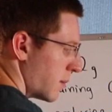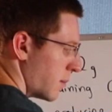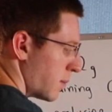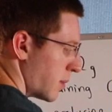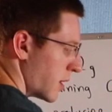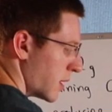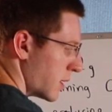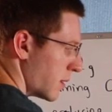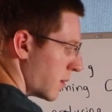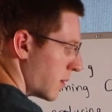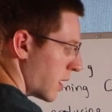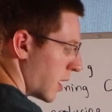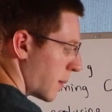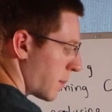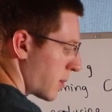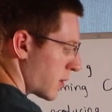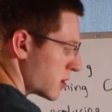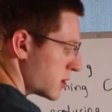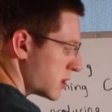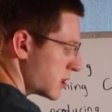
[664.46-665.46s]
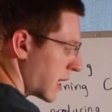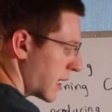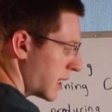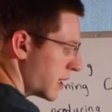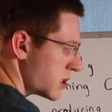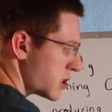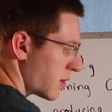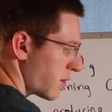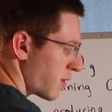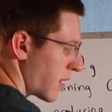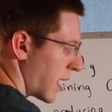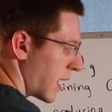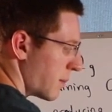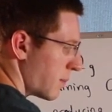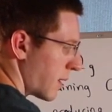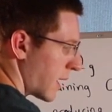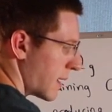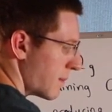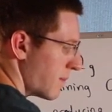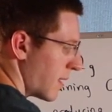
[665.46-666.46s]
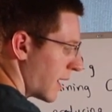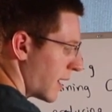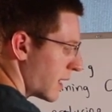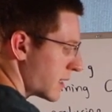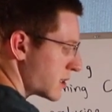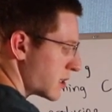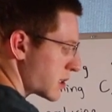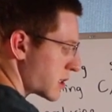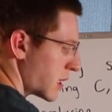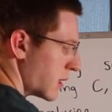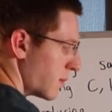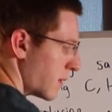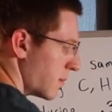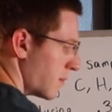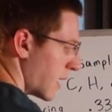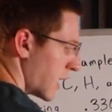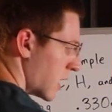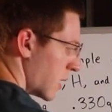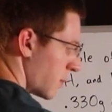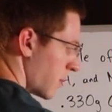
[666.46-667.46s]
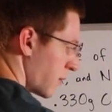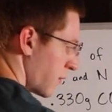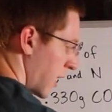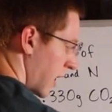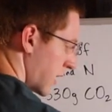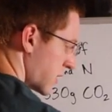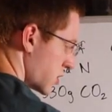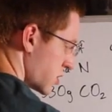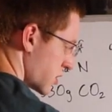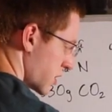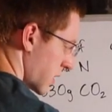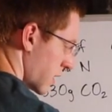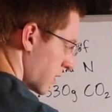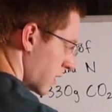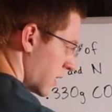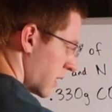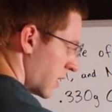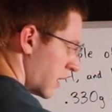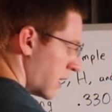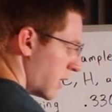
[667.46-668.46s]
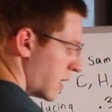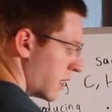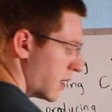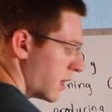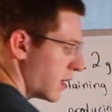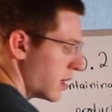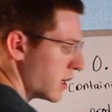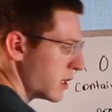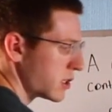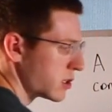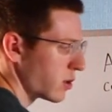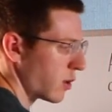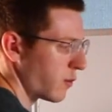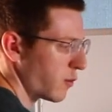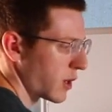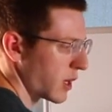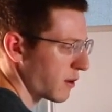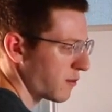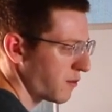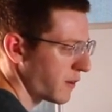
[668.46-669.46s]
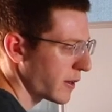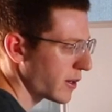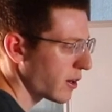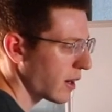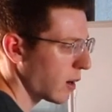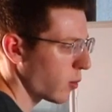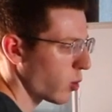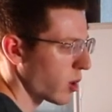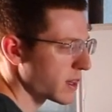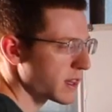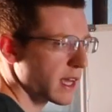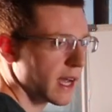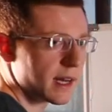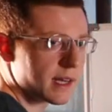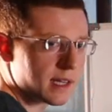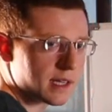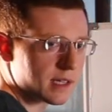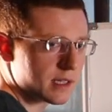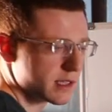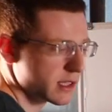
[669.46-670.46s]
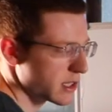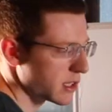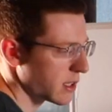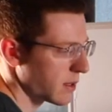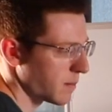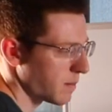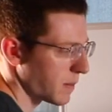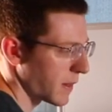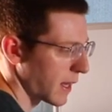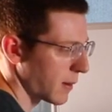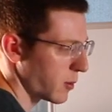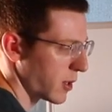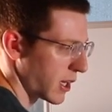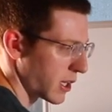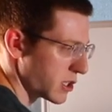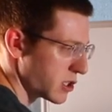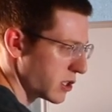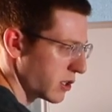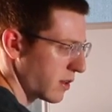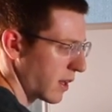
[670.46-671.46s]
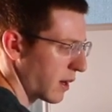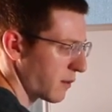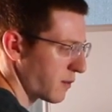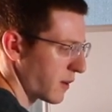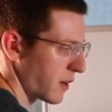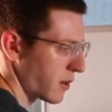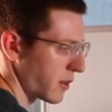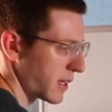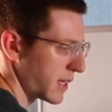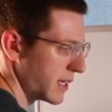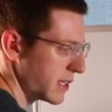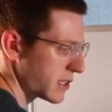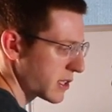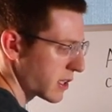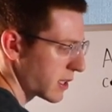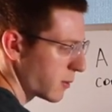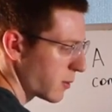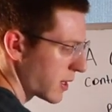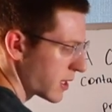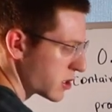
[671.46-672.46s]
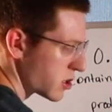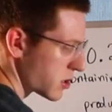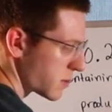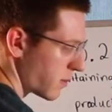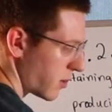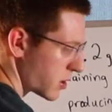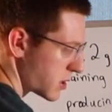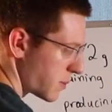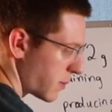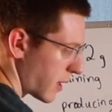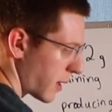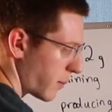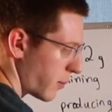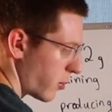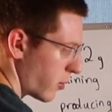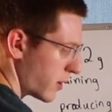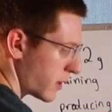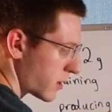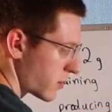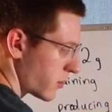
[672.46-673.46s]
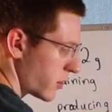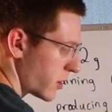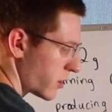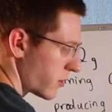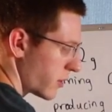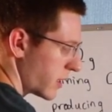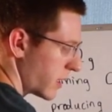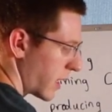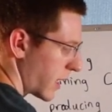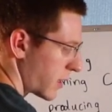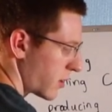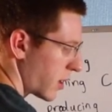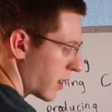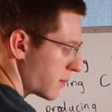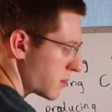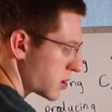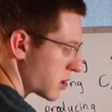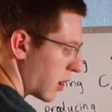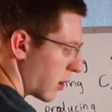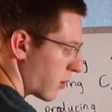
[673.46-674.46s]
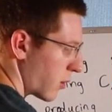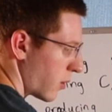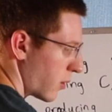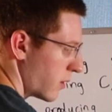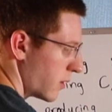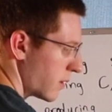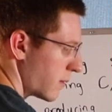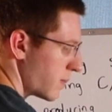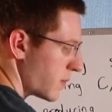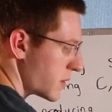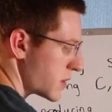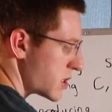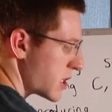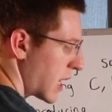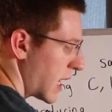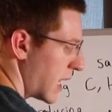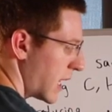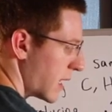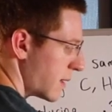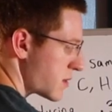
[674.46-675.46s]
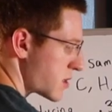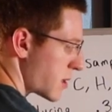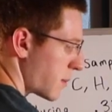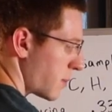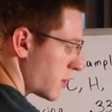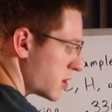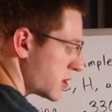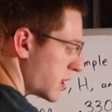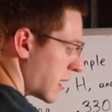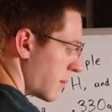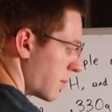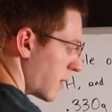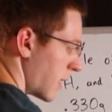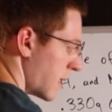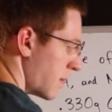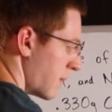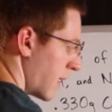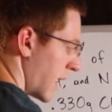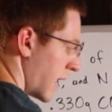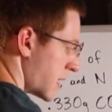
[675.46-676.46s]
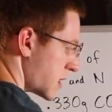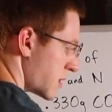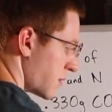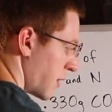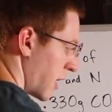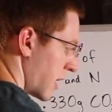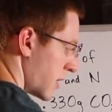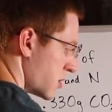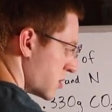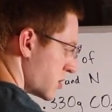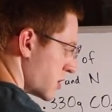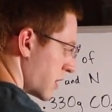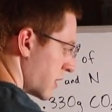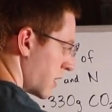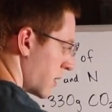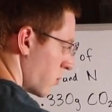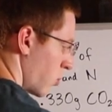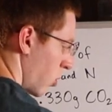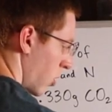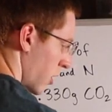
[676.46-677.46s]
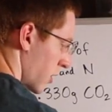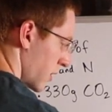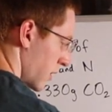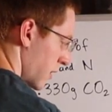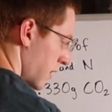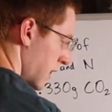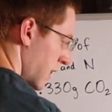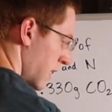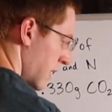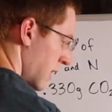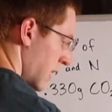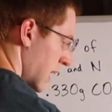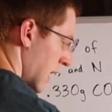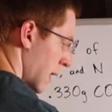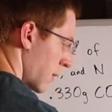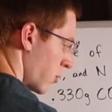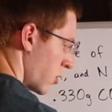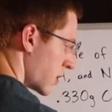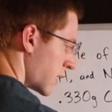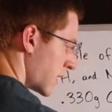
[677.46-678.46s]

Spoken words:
but a percentage of that by mass is going to be made up of hydrogen. So if we can figure out what that is, and we can do that fairly easily, we could just multiply 0.339 grams total times the percent by mass of hydrogen in water, and we'll